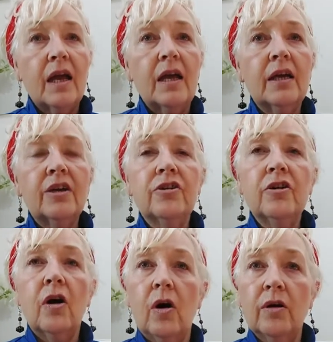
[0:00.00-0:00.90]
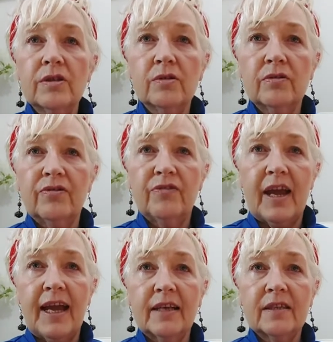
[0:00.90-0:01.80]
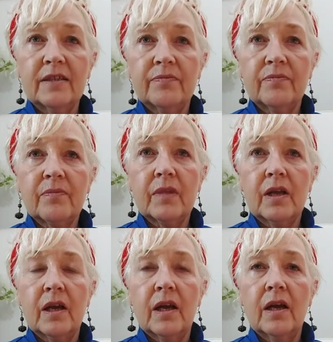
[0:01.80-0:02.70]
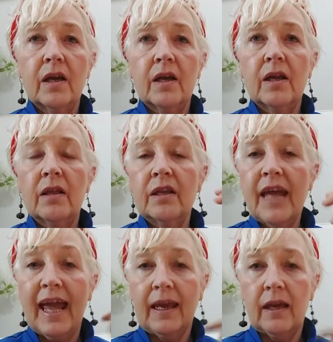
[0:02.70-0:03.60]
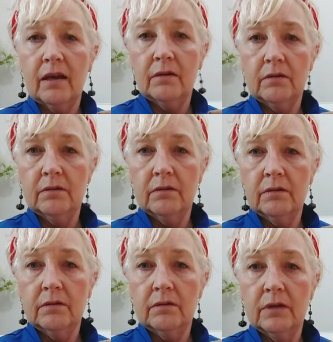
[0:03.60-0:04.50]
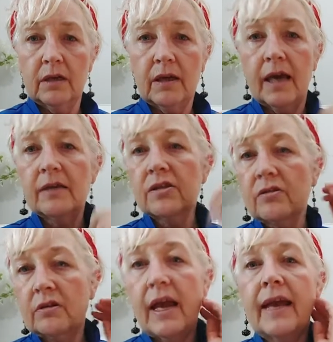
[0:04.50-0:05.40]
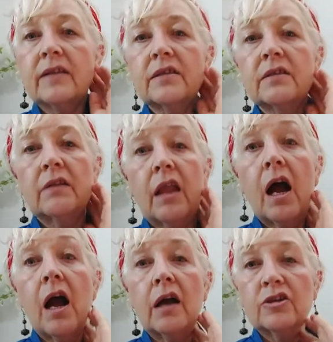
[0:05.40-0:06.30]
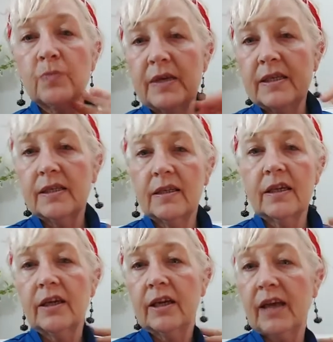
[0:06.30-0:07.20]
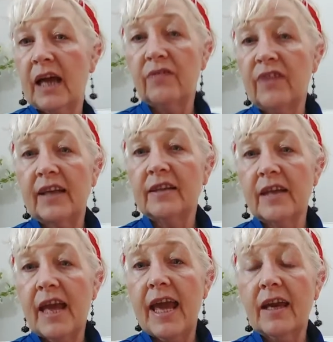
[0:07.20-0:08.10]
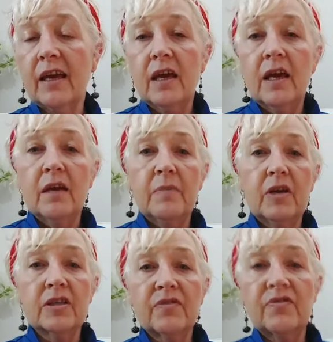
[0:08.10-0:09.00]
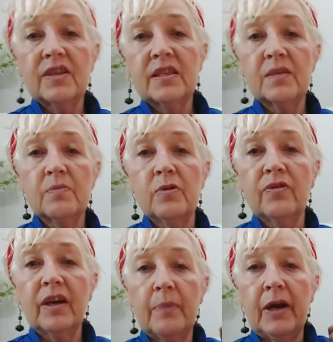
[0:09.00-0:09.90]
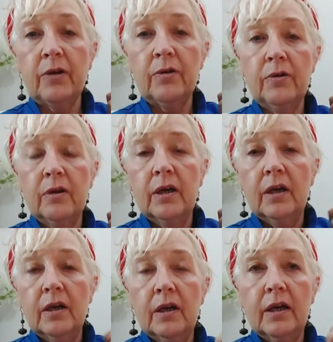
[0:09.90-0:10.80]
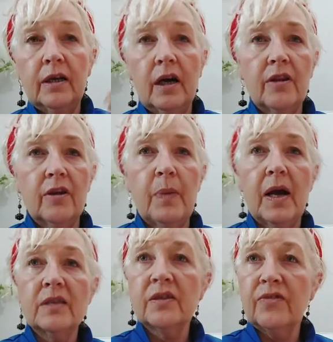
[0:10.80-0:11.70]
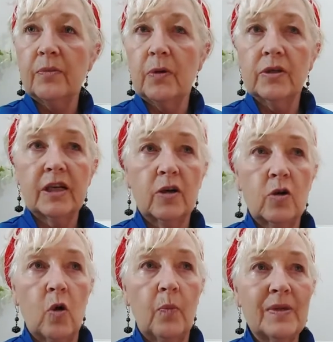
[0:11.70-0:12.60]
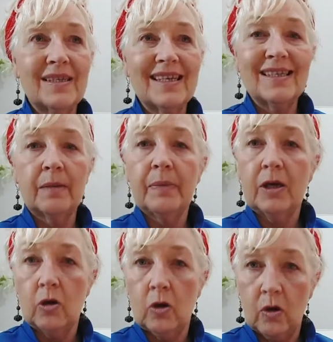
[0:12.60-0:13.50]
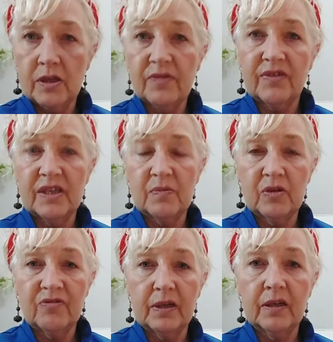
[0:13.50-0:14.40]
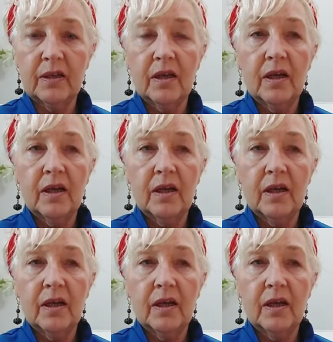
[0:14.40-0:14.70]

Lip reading: It can also affect the neck. Okay, so the neck's a large piece and it can affect the neck, because if this is moving about and other parts of your body are compensating because of this movement,